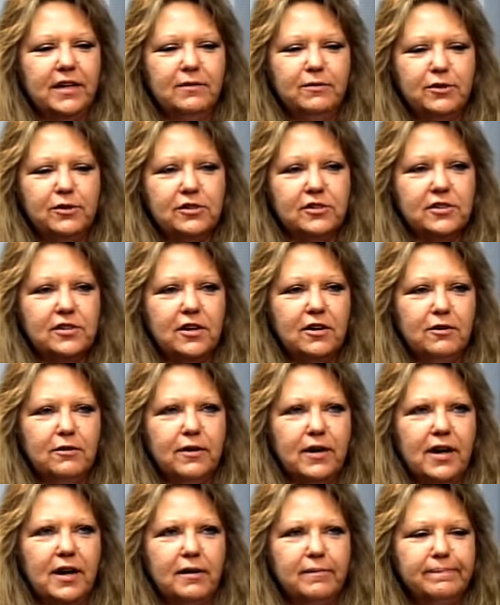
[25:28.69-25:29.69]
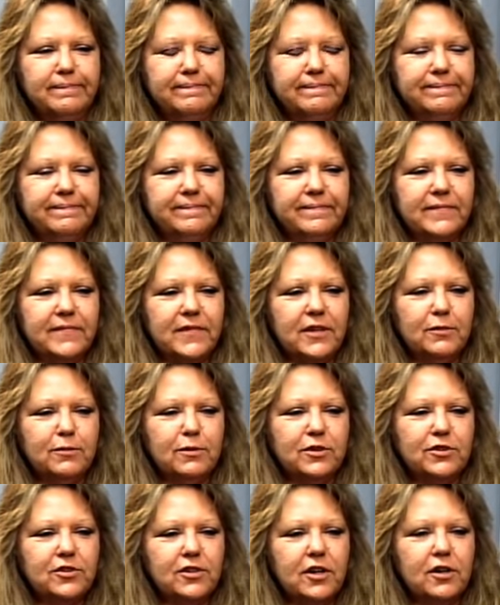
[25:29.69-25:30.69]
It was so, um, it
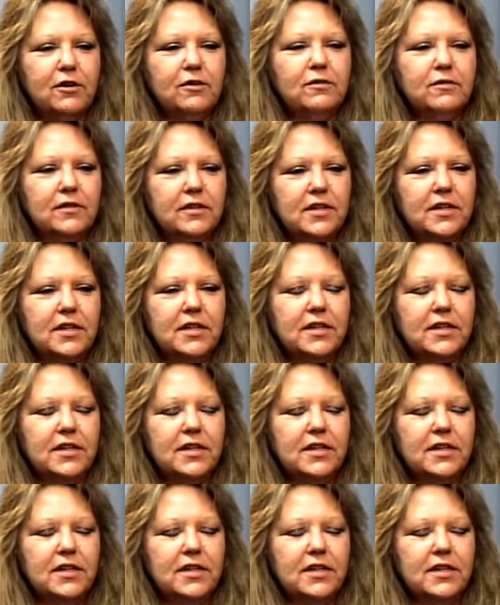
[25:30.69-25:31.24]
was so,